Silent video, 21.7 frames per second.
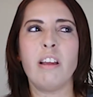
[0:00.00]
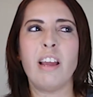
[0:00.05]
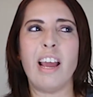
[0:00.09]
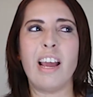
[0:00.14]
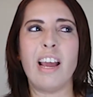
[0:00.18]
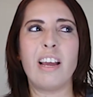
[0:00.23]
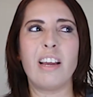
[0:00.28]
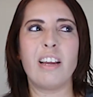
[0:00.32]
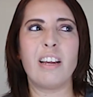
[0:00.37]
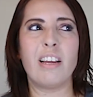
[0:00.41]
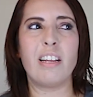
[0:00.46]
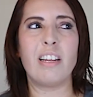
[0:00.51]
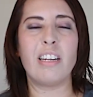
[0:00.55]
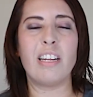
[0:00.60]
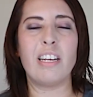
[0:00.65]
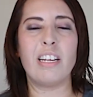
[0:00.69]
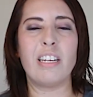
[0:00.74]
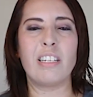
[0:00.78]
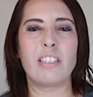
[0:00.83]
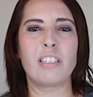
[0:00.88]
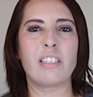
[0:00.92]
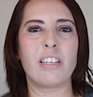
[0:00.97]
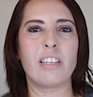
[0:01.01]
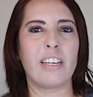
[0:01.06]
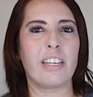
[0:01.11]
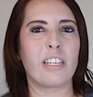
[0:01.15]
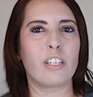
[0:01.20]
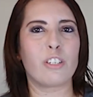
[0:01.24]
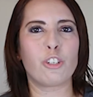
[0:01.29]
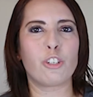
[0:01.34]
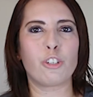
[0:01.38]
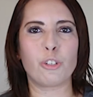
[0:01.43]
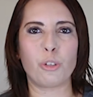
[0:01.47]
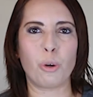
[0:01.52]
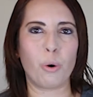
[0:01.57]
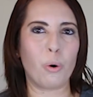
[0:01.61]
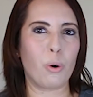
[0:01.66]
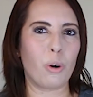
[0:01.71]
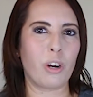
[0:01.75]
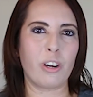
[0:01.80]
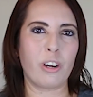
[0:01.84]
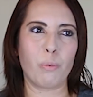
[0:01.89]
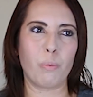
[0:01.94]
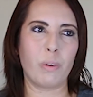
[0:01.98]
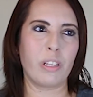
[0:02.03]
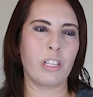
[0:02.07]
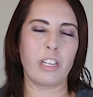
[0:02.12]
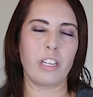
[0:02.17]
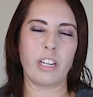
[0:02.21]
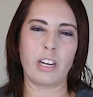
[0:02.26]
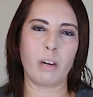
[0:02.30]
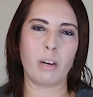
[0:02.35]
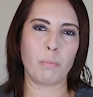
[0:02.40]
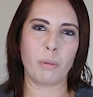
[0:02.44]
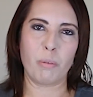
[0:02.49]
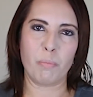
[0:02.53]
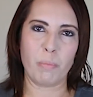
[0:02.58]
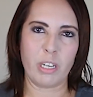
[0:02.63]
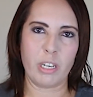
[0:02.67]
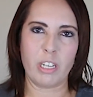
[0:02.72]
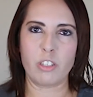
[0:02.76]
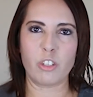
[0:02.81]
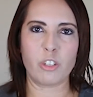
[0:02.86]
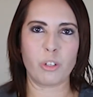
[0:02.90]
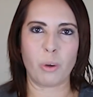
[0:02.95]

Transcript: and it's like sore within a couple of minutes.